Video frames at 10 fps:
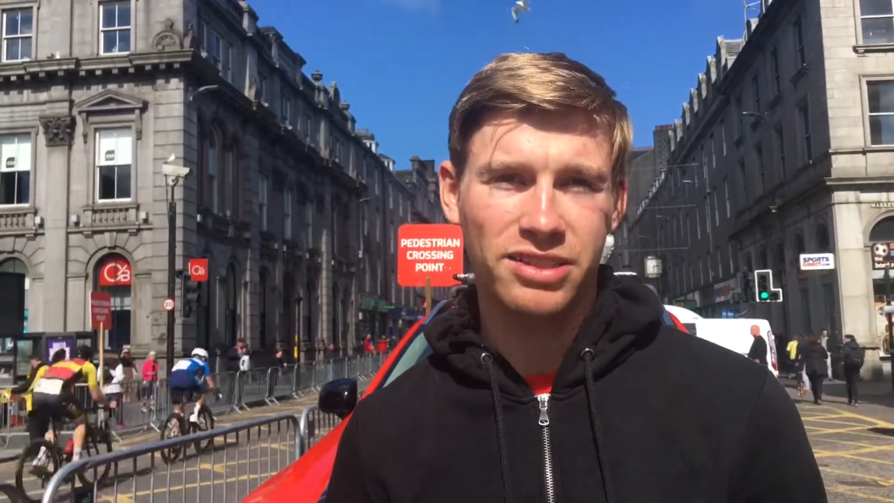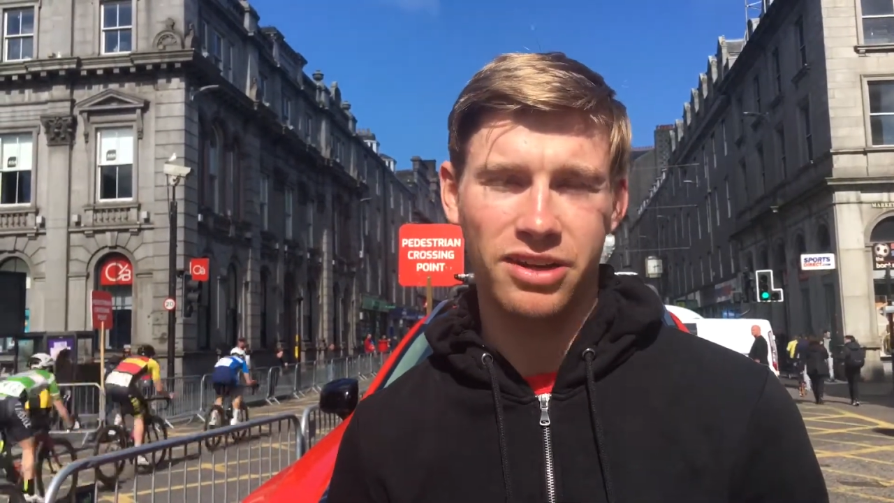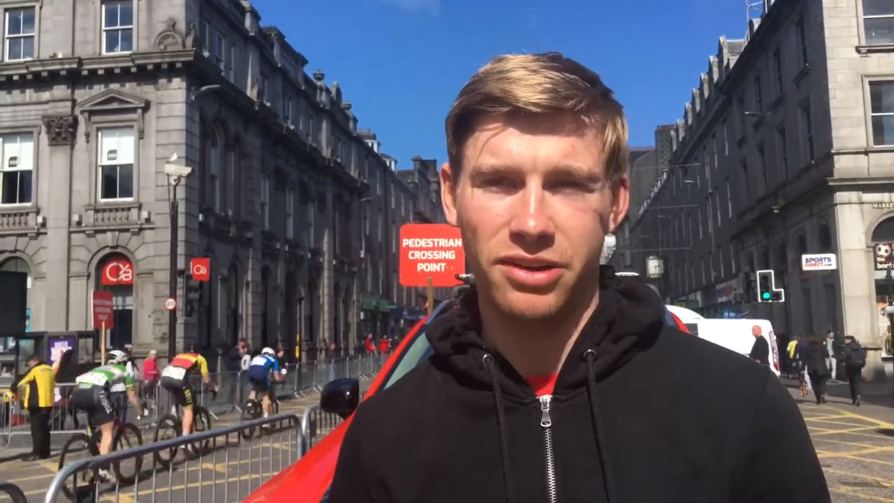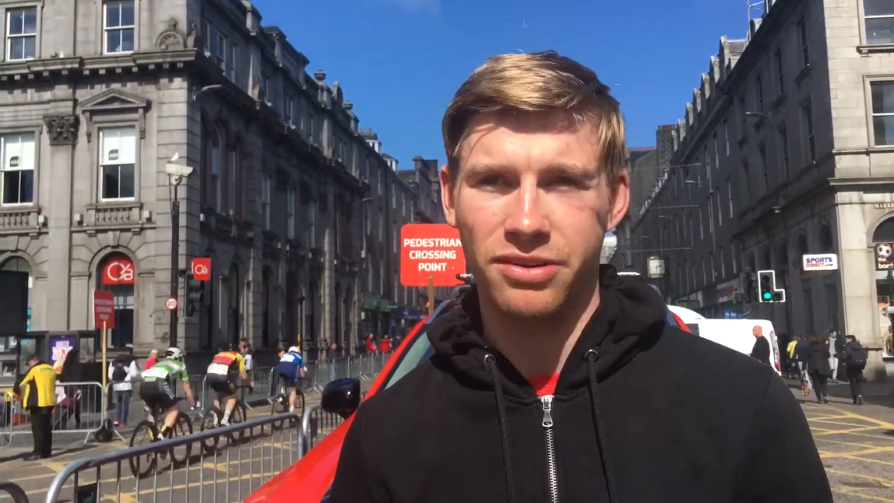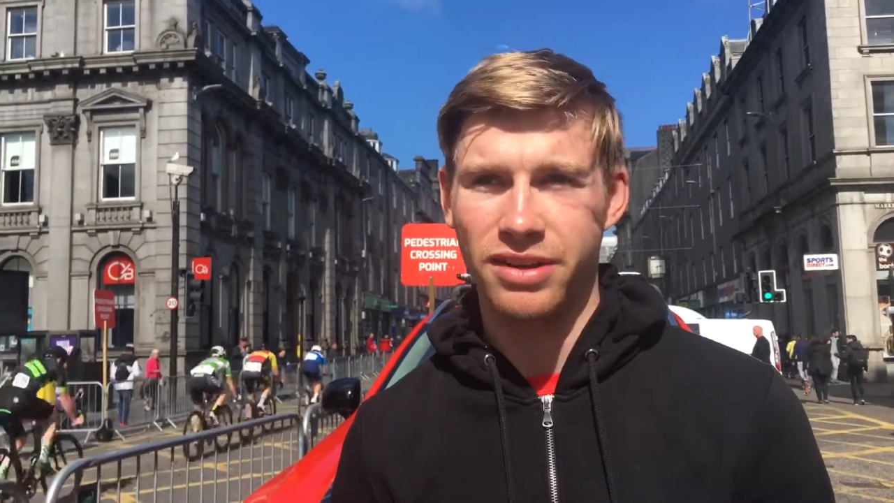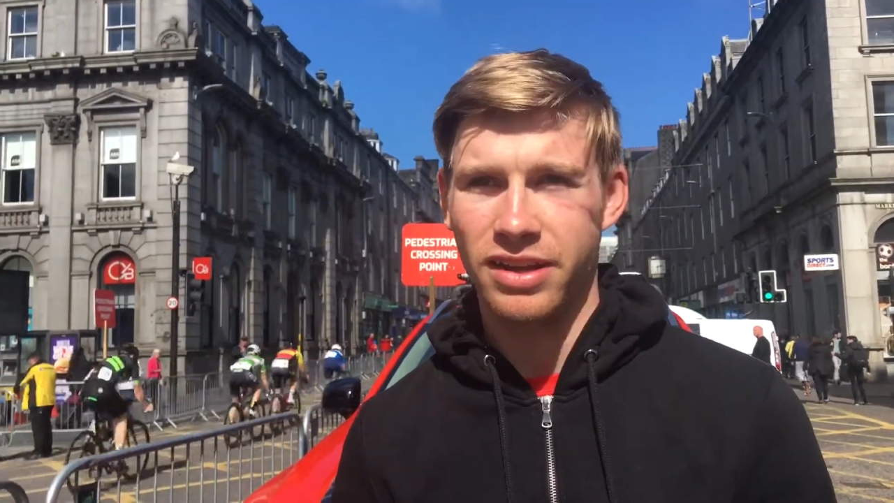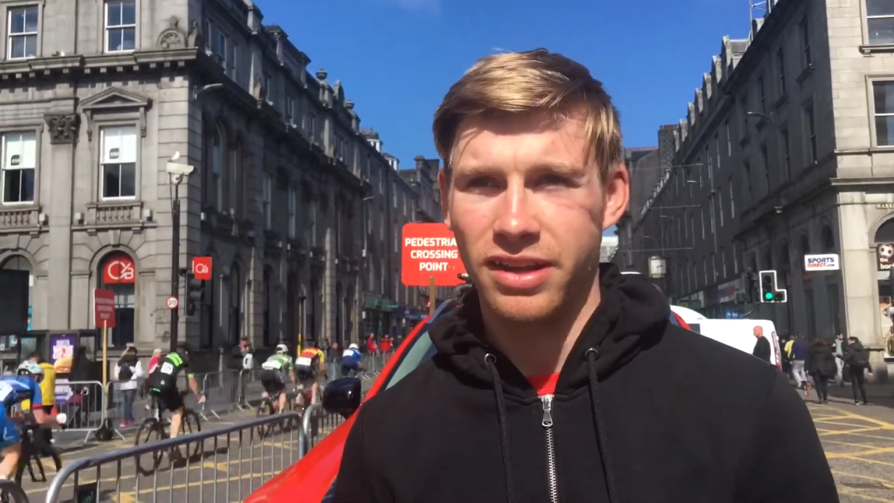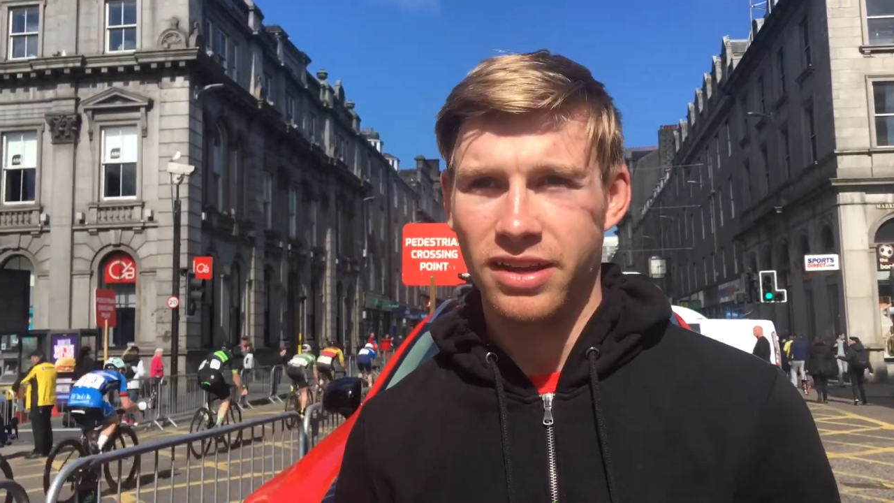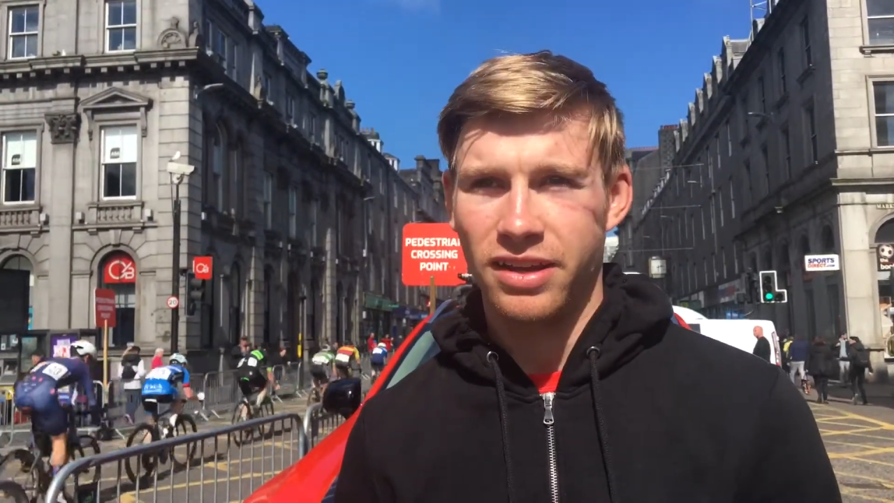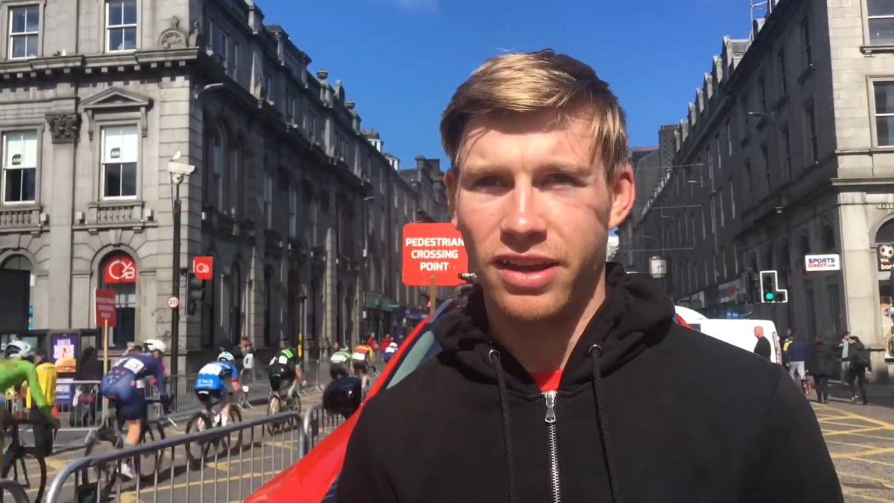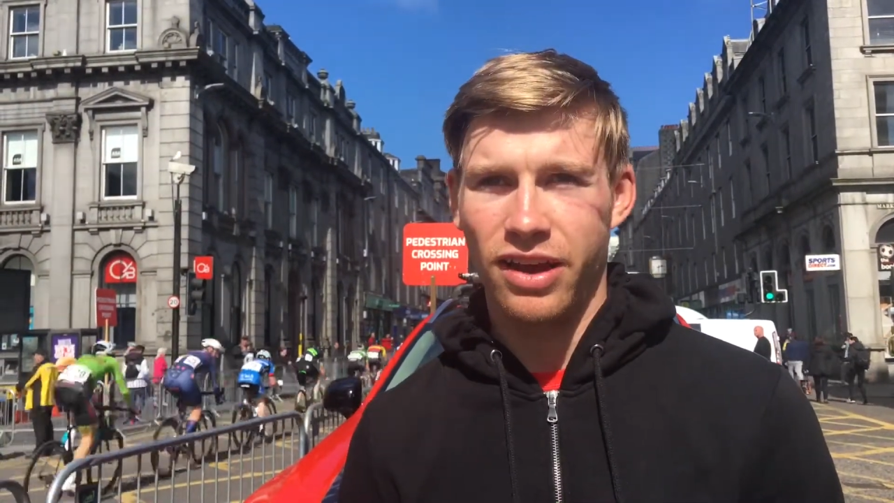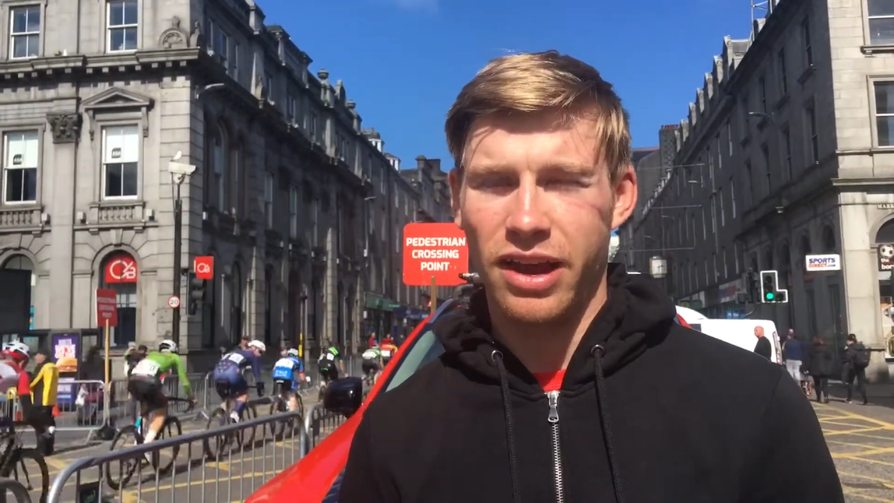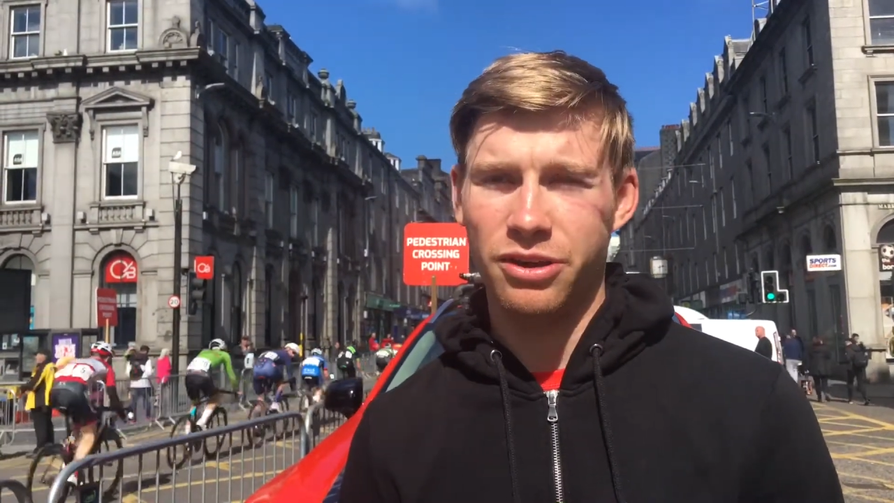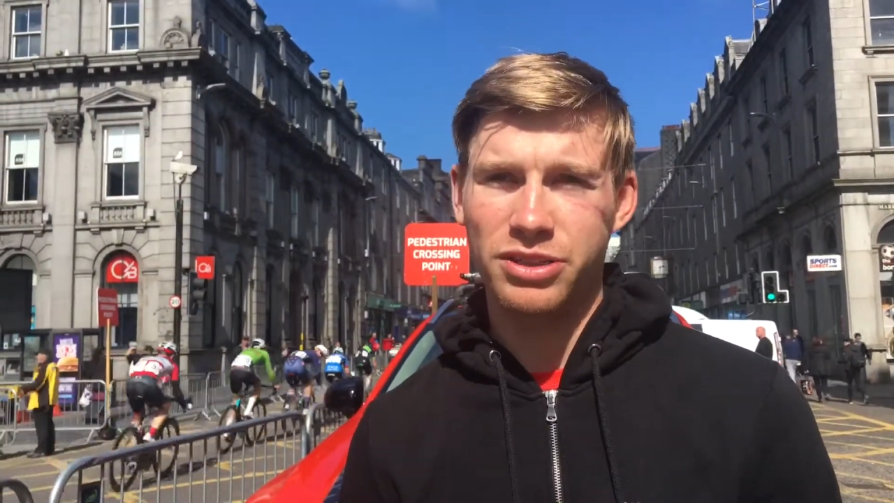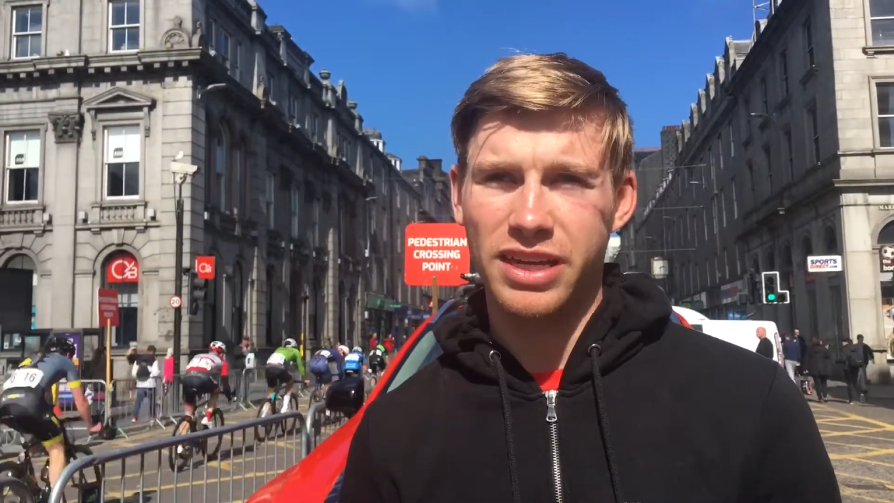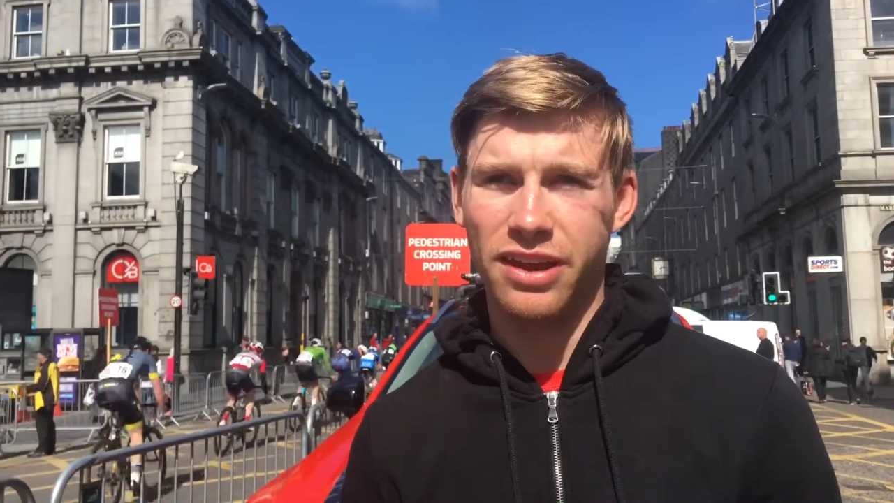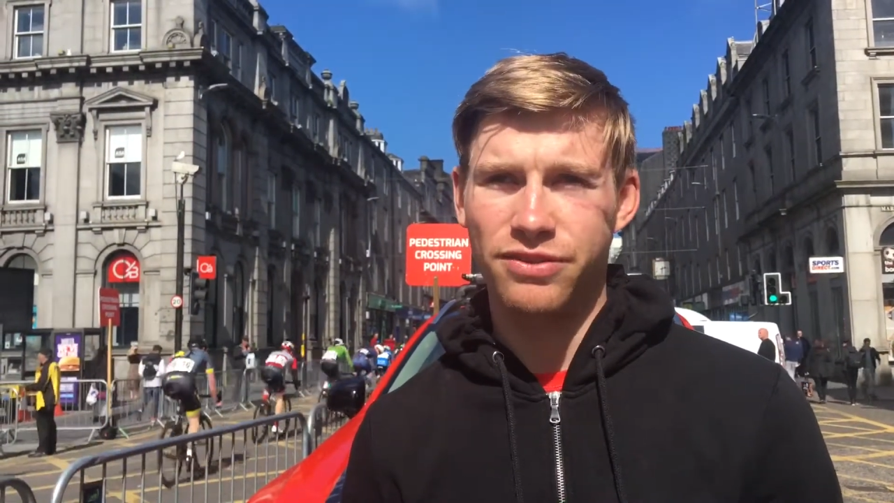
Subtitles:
So I always say,